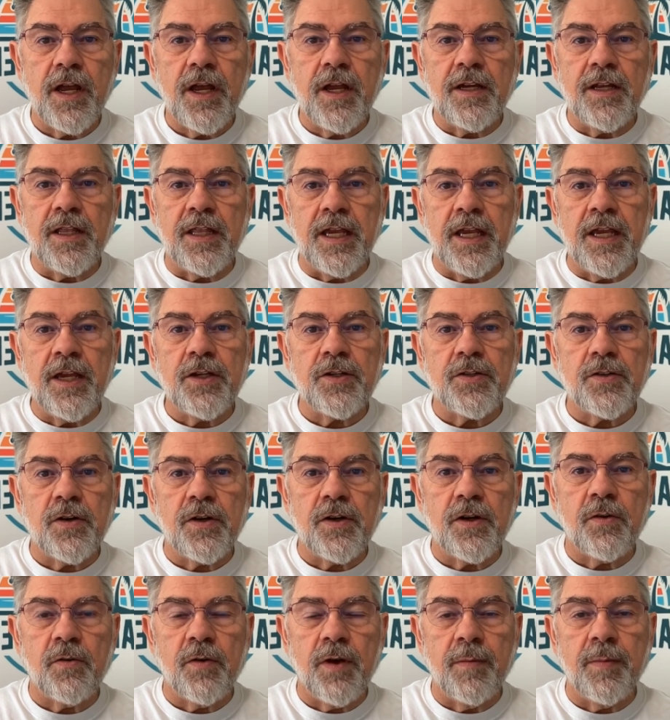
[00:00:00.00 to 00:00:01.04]

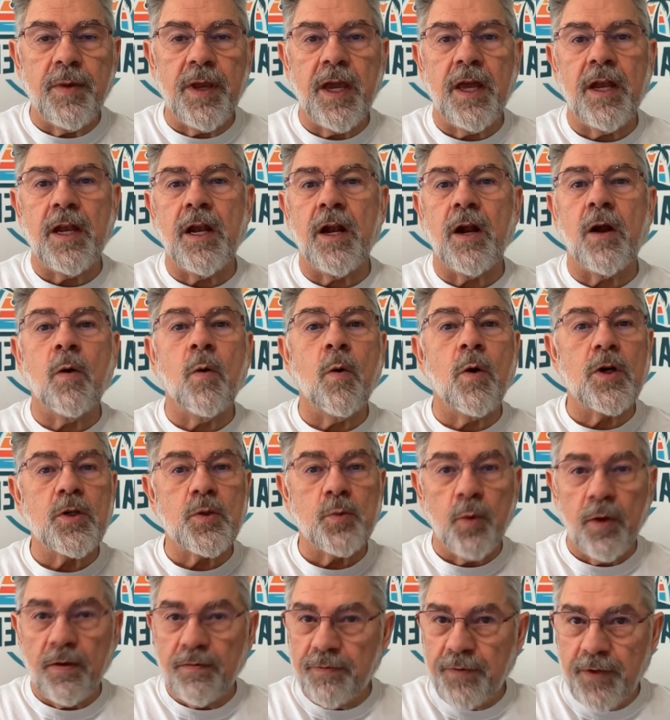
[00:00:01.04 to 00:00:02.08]
Eastern Caribbean, and of course,
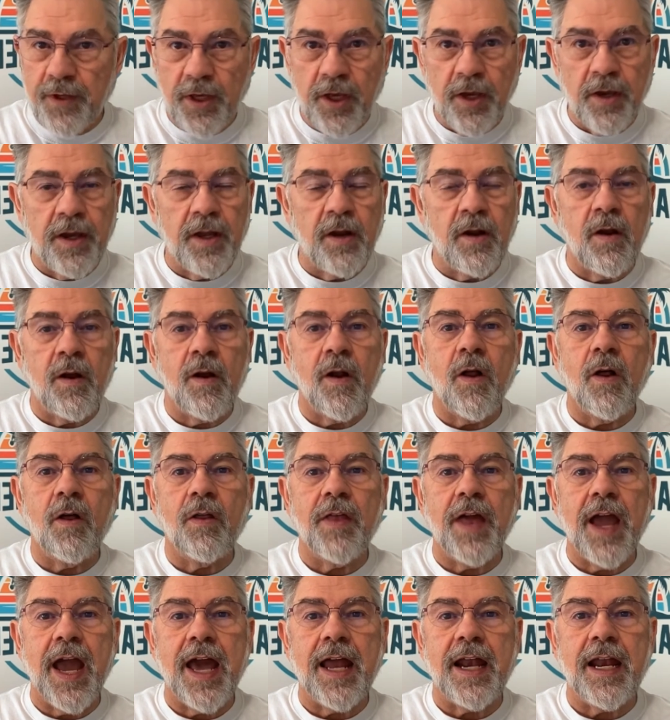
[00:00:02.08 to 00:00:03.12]
we'll fill you in on all
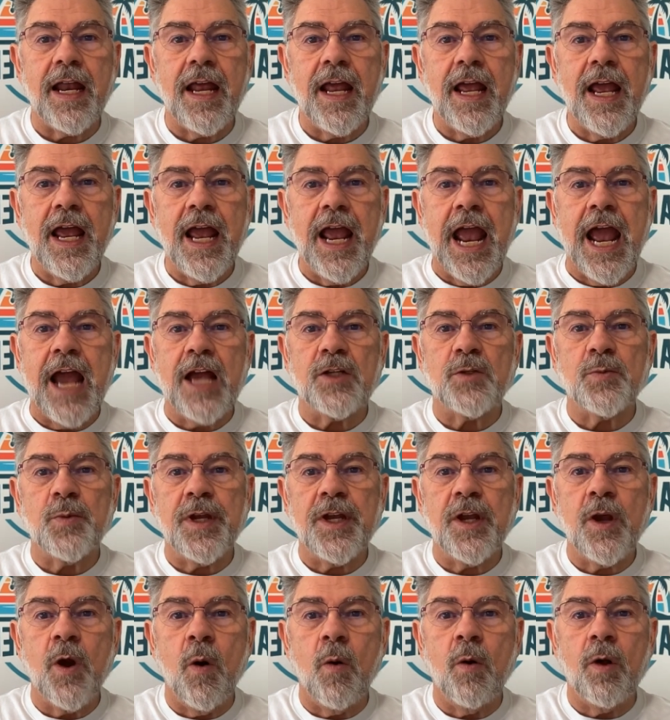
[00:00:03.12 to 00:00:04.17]
that as we
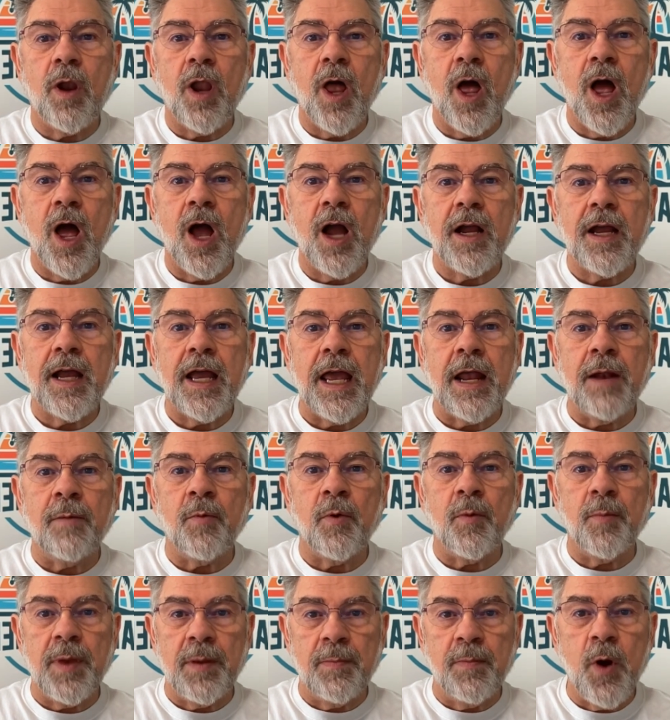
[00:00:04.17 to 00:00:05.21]
go along, and
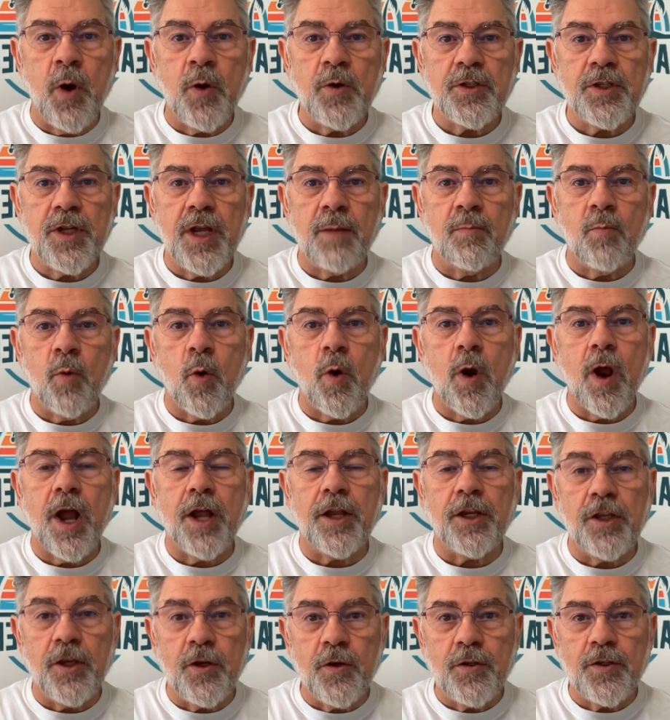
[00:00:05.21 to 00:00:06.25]
we'll be posting more
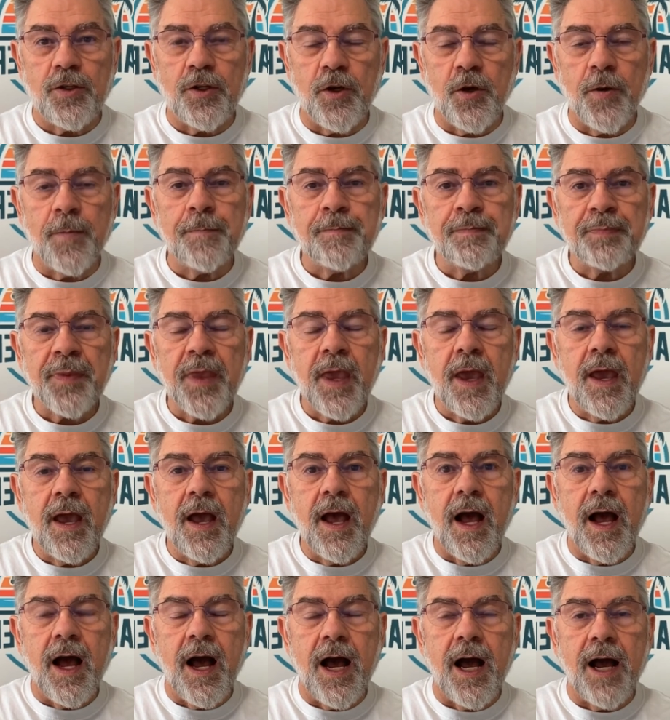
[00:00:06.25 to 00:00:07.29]
on YouTube.
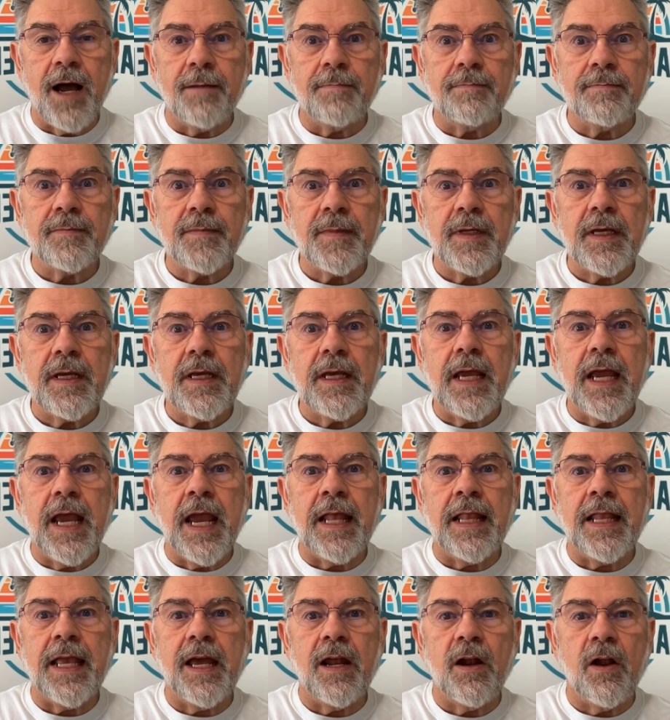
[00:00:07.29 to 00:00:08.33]

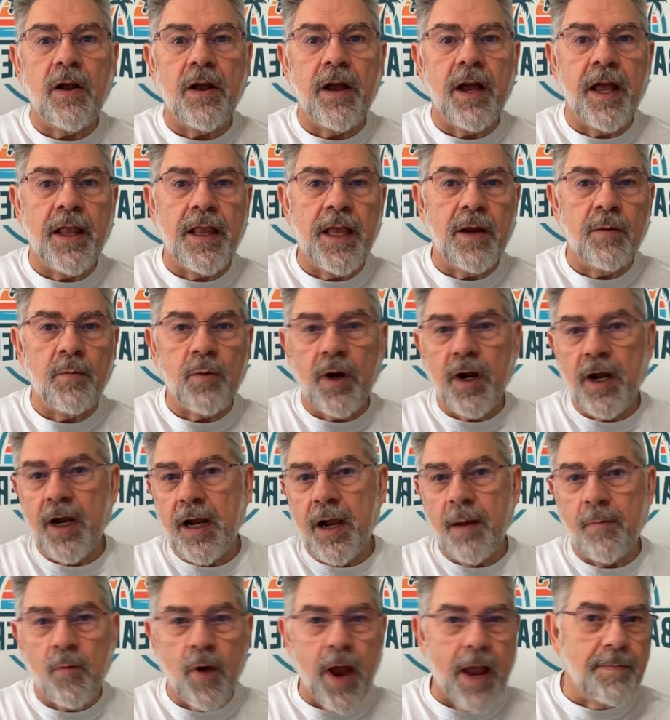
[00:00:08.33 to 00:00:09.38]
And then we're going to
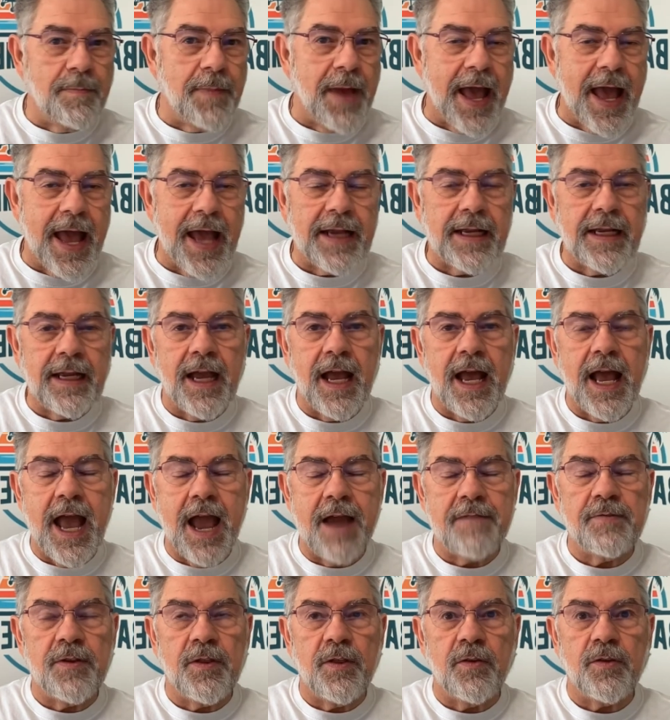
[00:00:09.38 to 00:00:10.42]
come right back
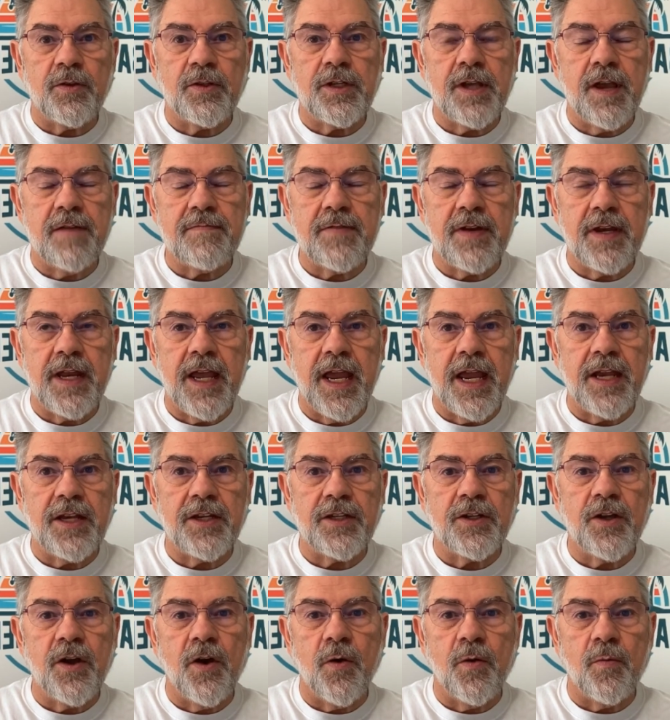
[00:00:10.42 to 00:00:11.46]
after those 7 days,
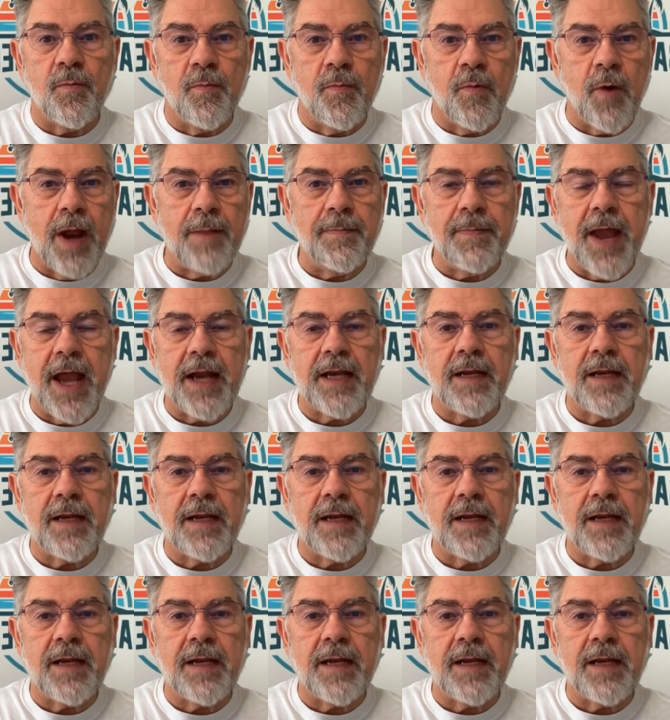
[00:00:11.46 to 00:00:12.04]
go right back to